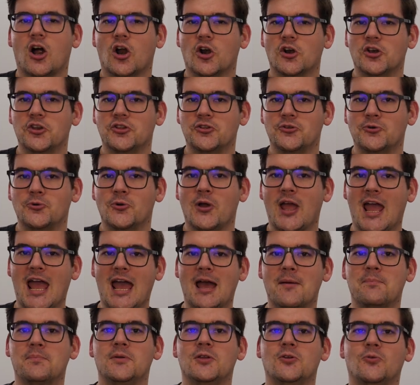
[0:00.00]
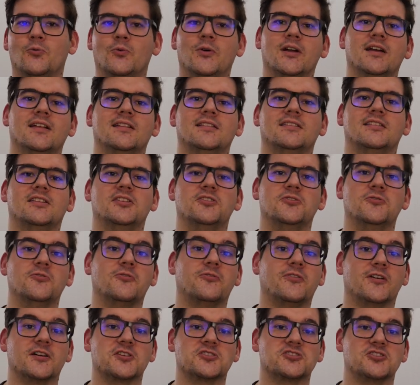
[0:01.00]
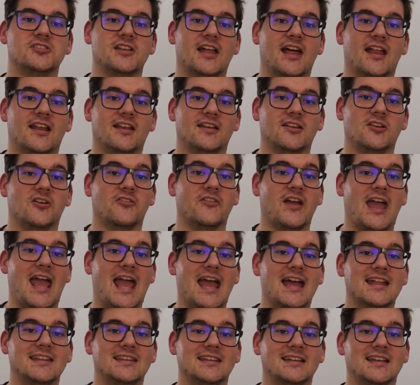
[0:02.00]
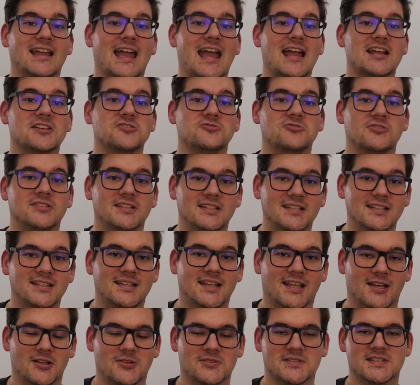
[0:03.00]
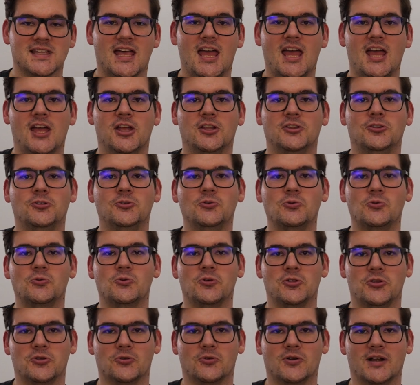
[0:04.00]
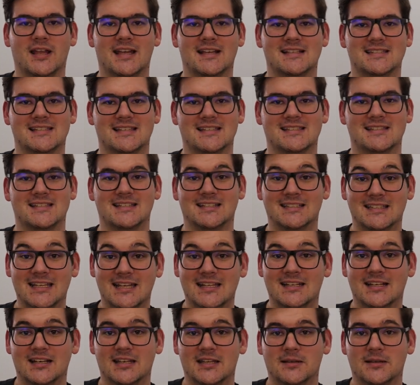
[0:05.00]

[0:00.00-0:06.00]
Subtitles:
are you happy with the new functionality of adding extra details to your existing data